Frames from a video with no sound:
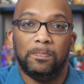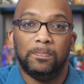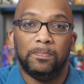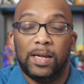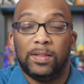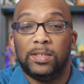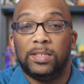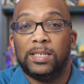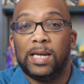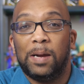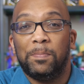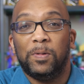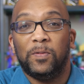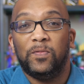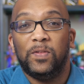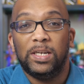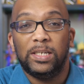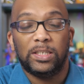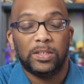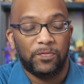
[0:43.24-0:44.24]
At the time
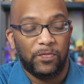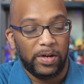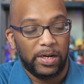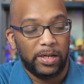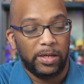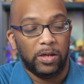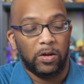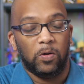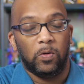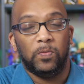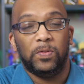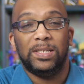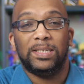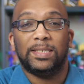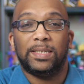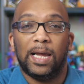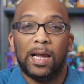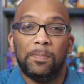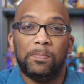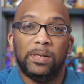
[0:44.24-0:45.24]
of this video,
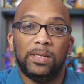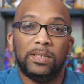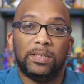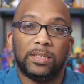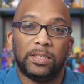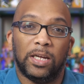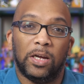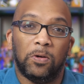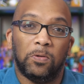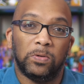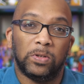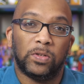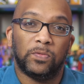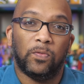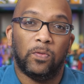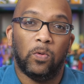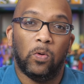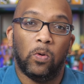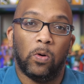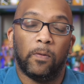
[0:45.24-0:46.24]
this tablet sells
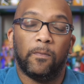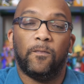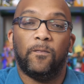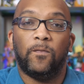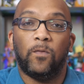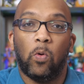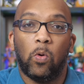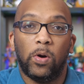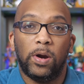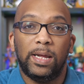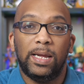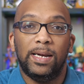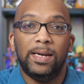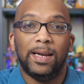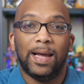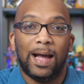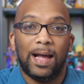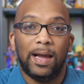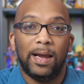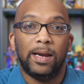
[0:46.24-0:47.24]
for
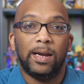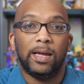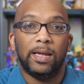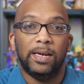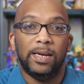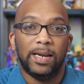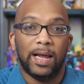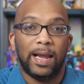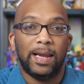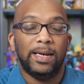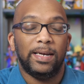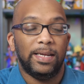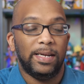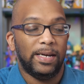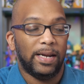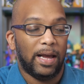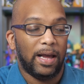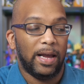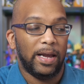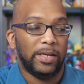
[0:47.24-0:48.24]

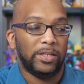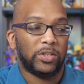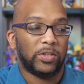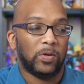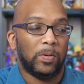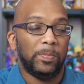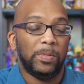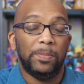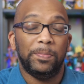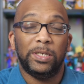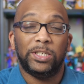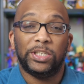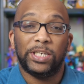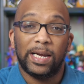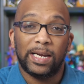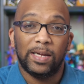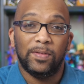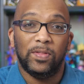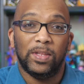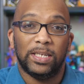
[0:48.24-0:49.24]
$49.99. So I'm going to be
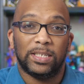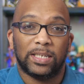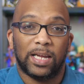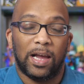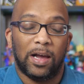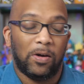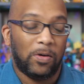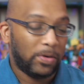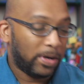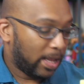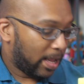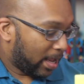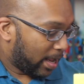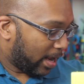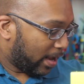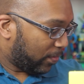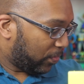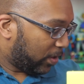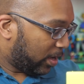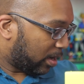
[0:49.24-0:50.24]
checking this out,
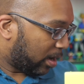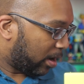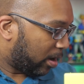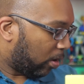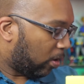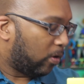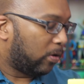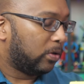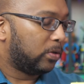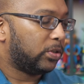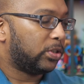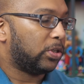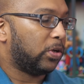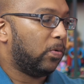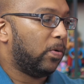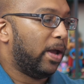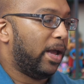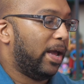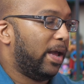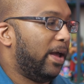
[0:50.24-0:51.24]
and then I
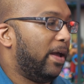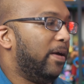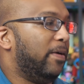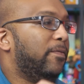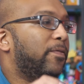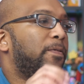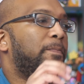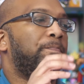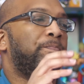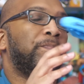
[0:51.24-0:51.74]
also have